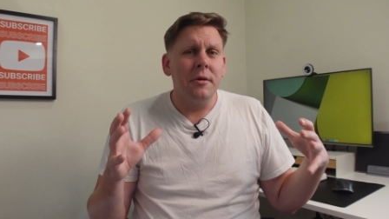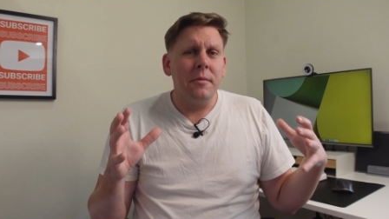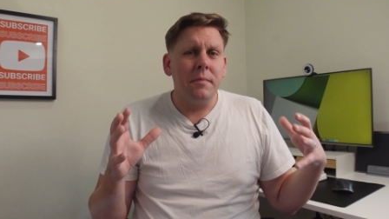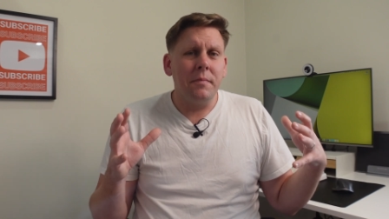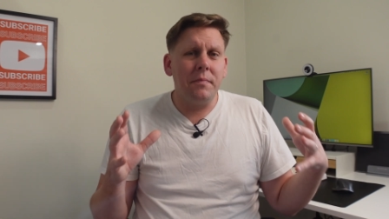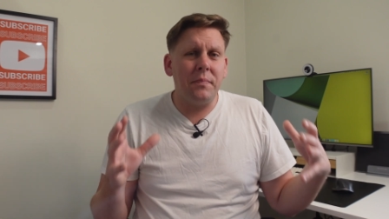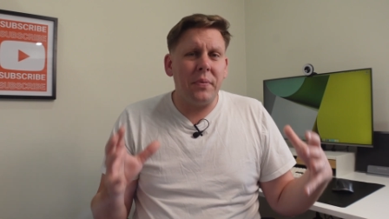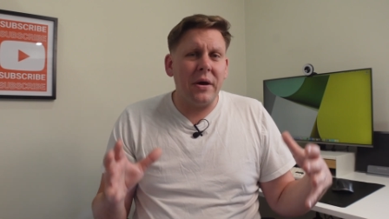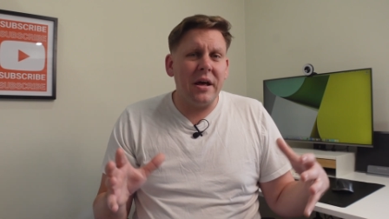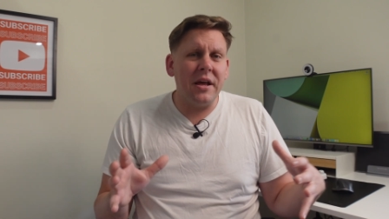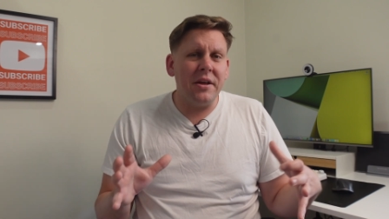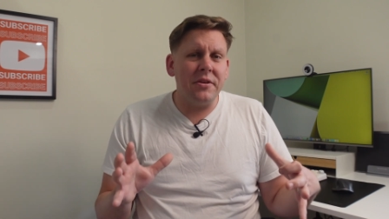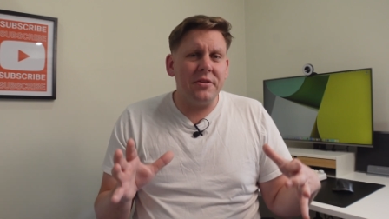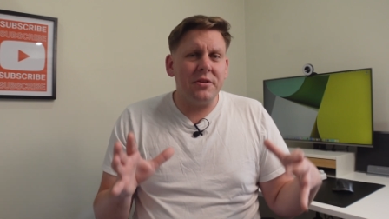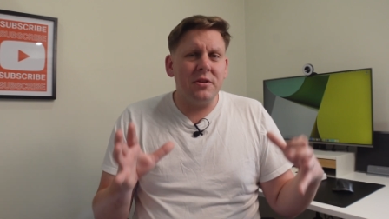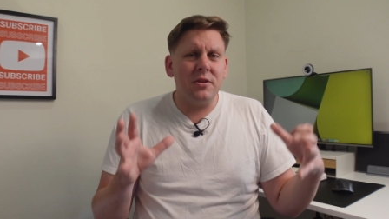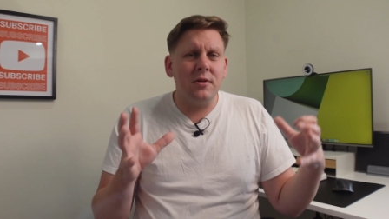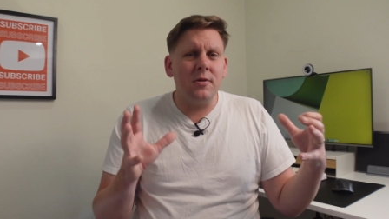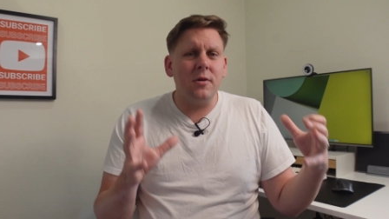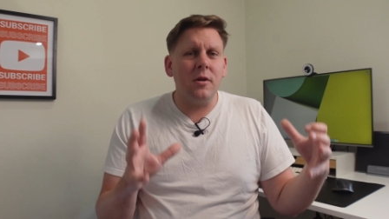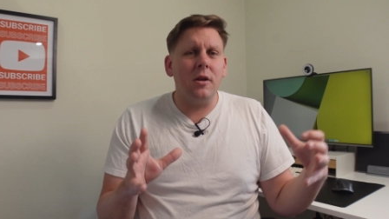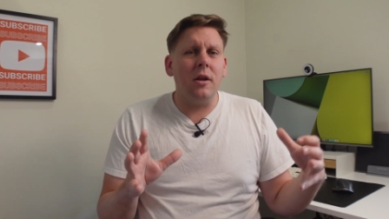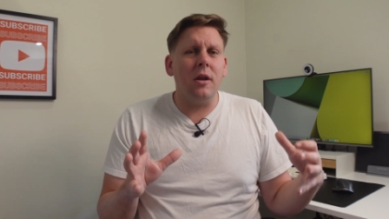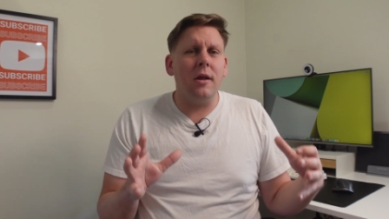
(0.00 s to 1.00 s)
but
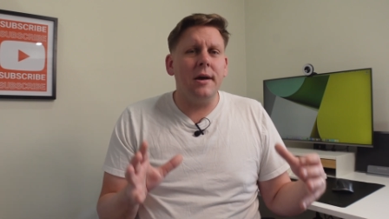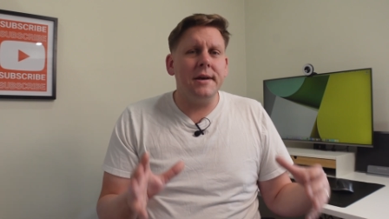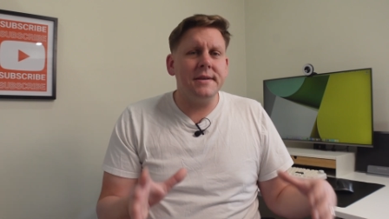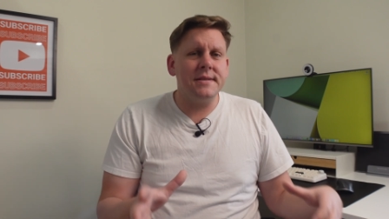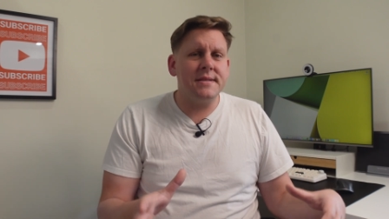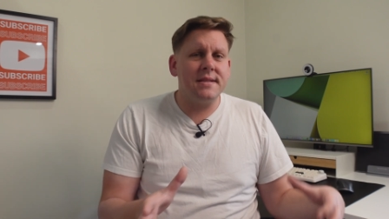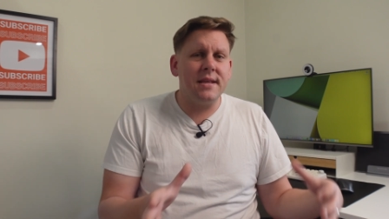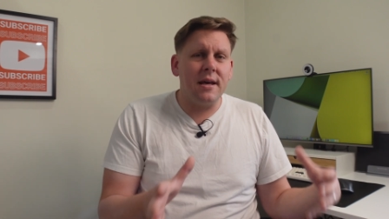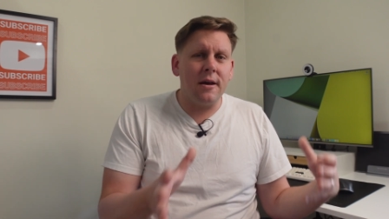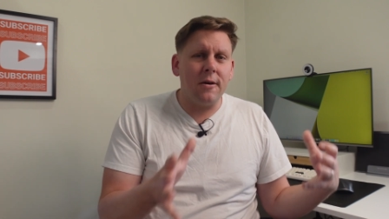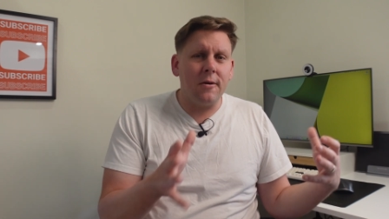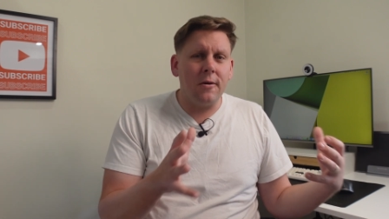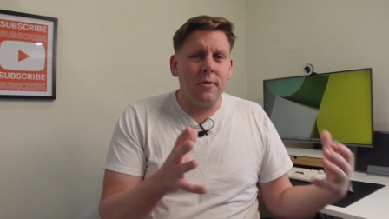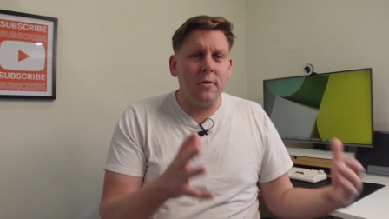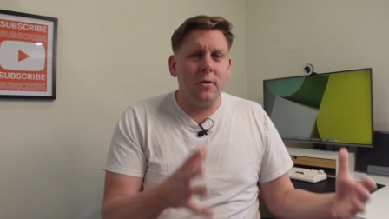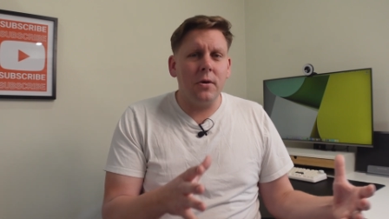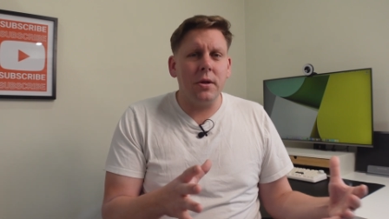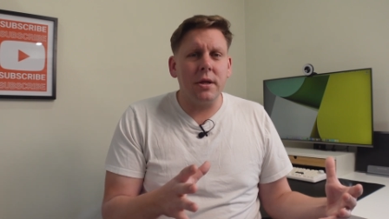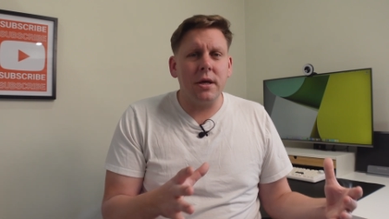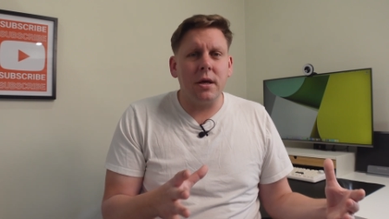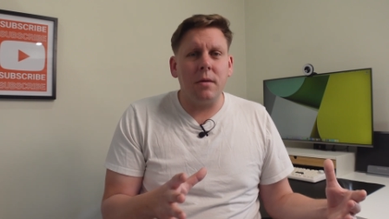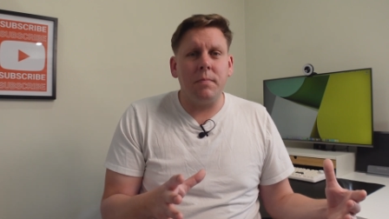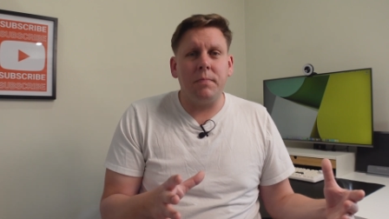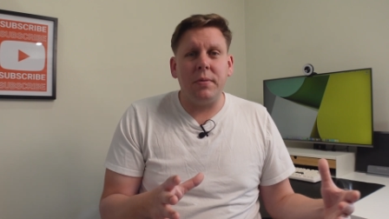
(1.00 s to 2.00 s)
utilized their
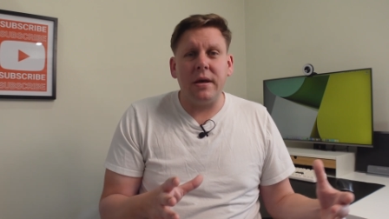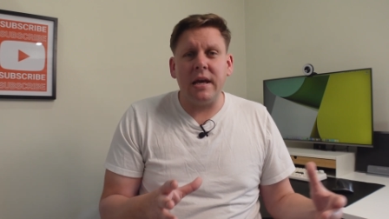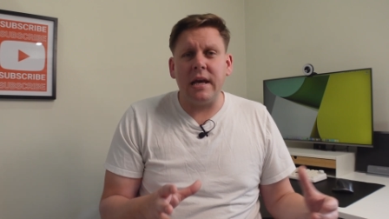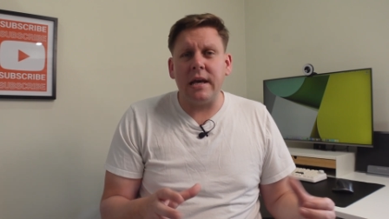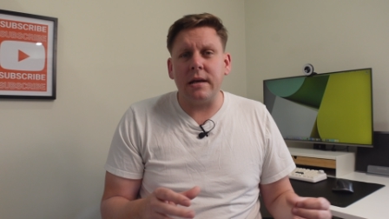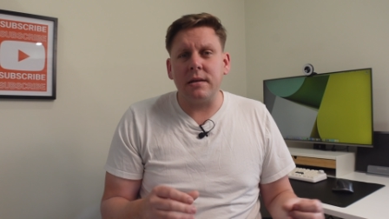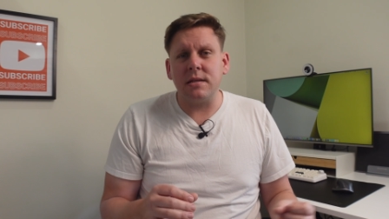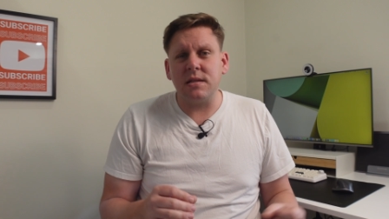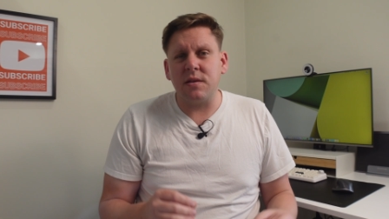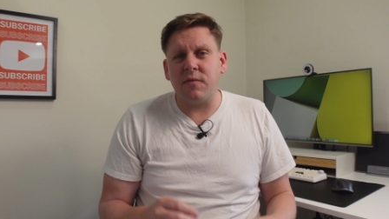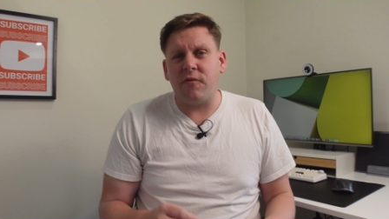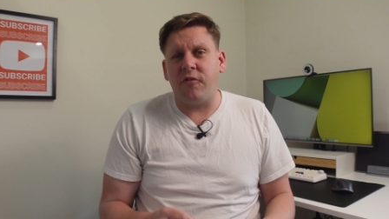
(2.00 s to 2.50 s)
earlier picks